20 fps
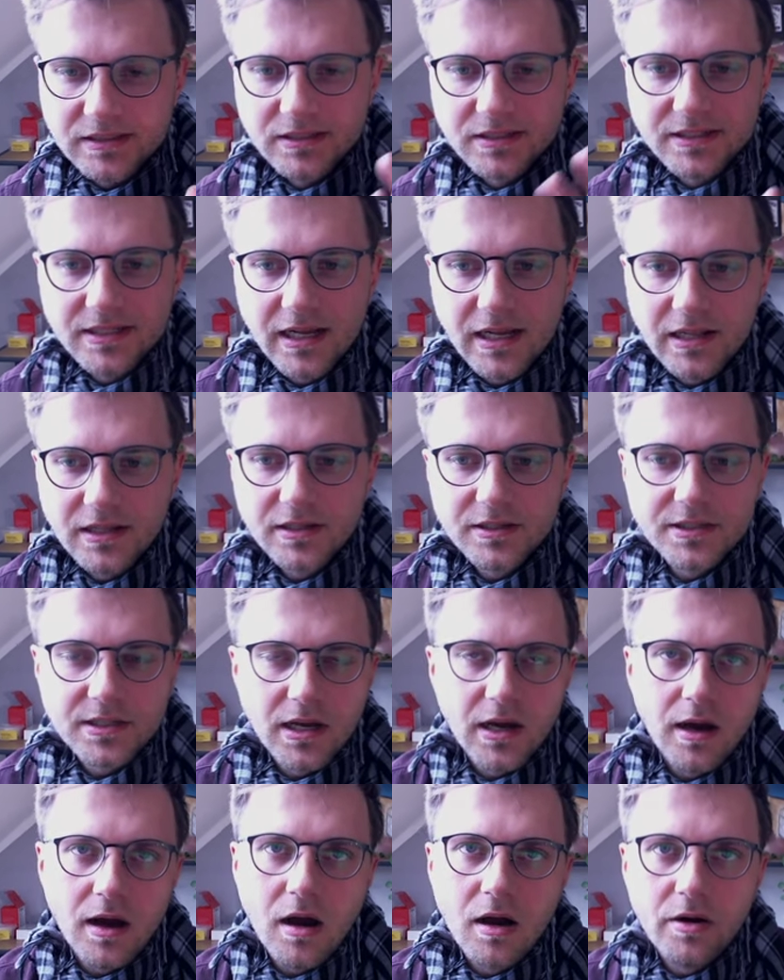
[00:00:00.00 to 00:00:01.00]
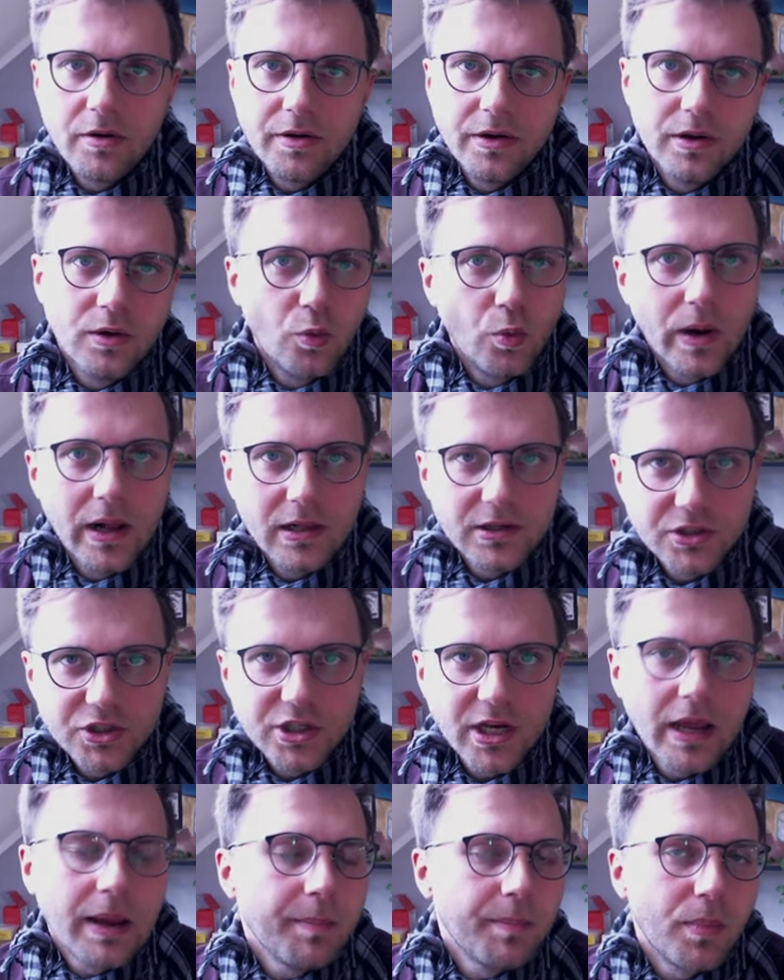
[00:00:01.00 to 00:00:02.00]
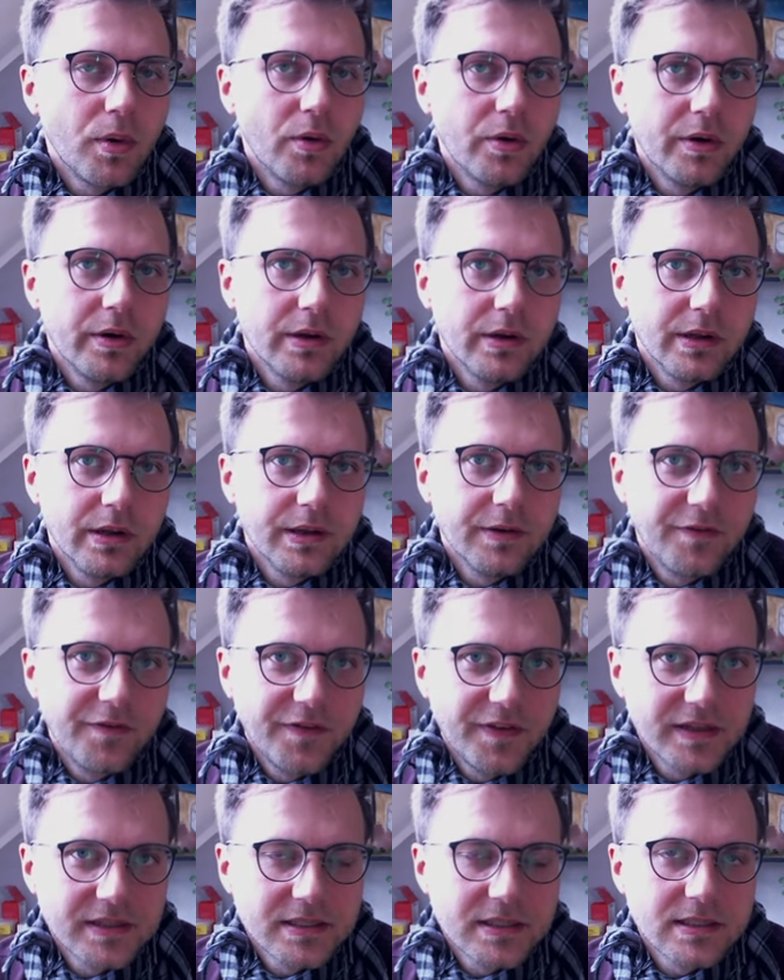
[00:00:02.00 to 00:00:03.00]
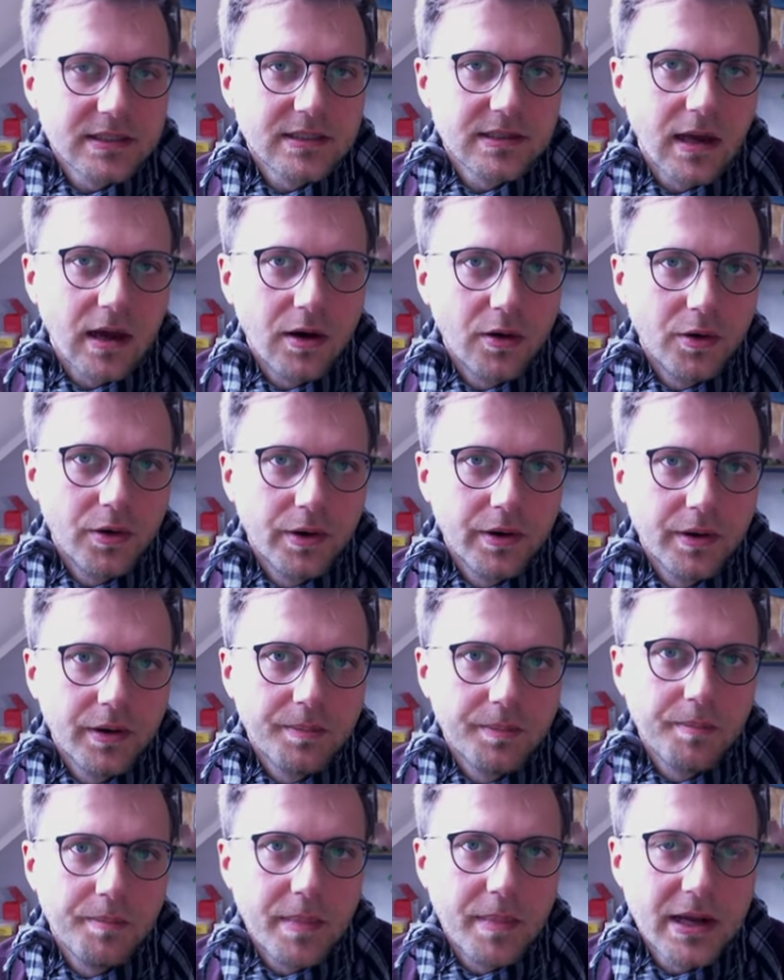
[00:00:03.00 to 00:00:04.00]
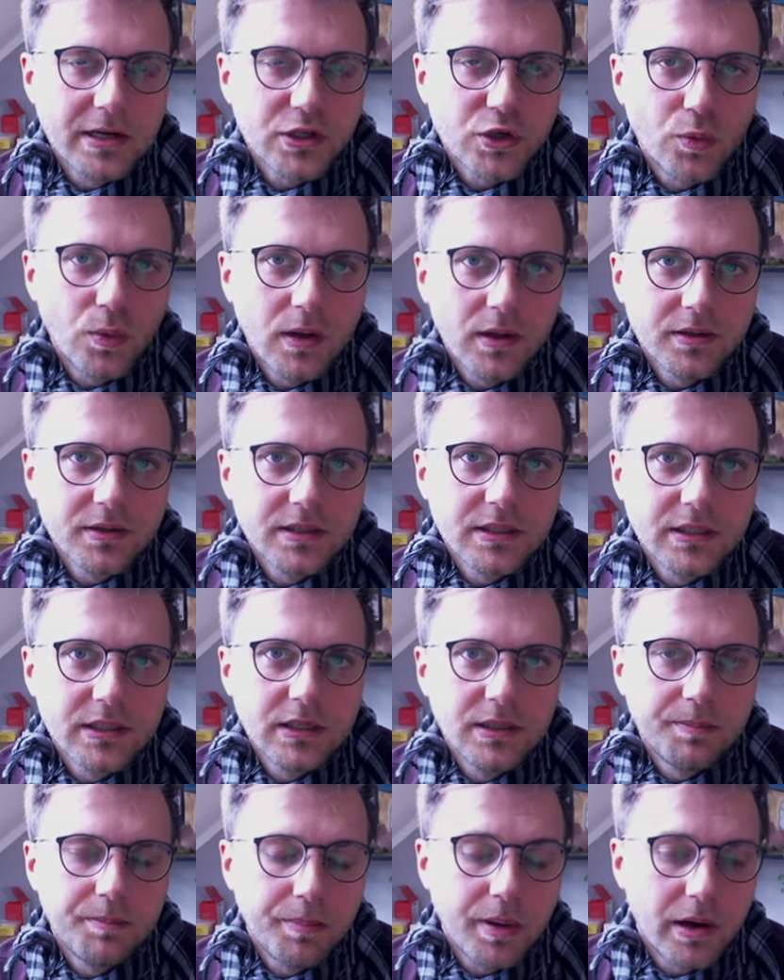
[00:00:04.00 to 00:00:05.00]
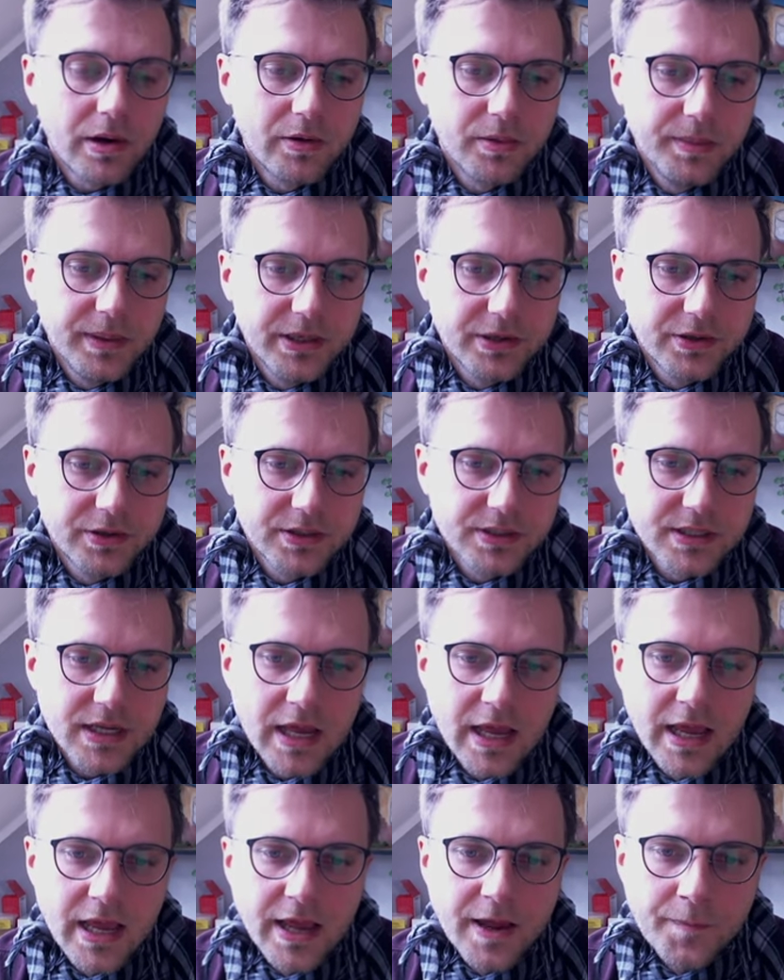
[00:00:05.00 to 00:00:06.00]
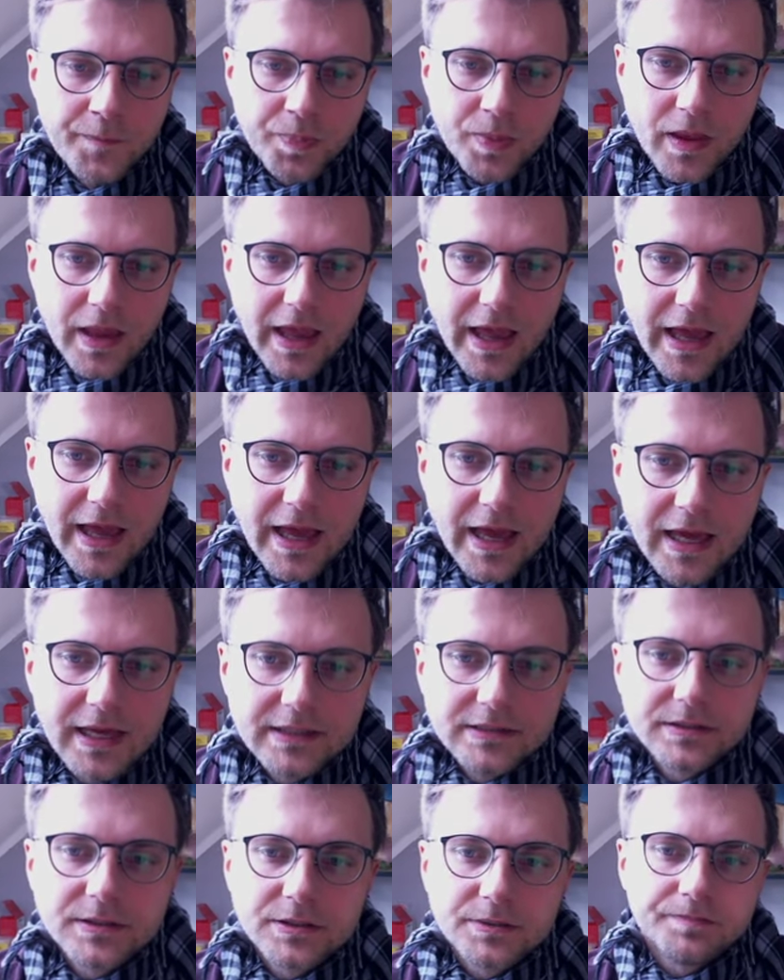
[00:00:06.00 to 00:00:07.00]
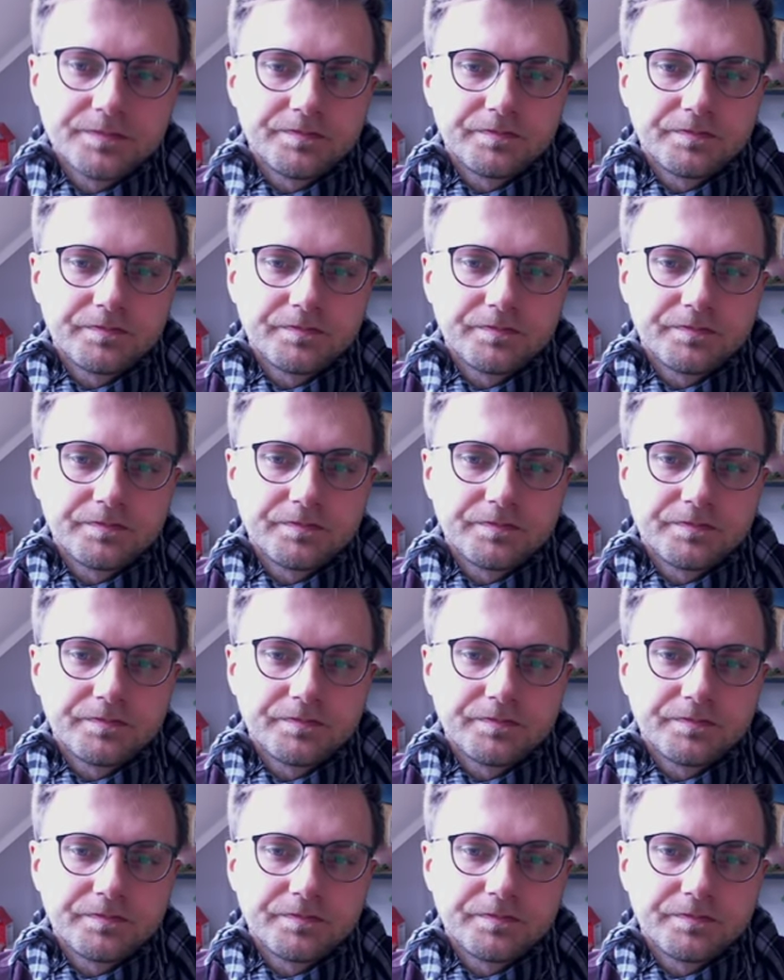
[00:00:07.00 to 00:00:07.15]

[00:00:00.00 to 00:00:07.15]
the cells are in well shape or fits our mesh quality parameters and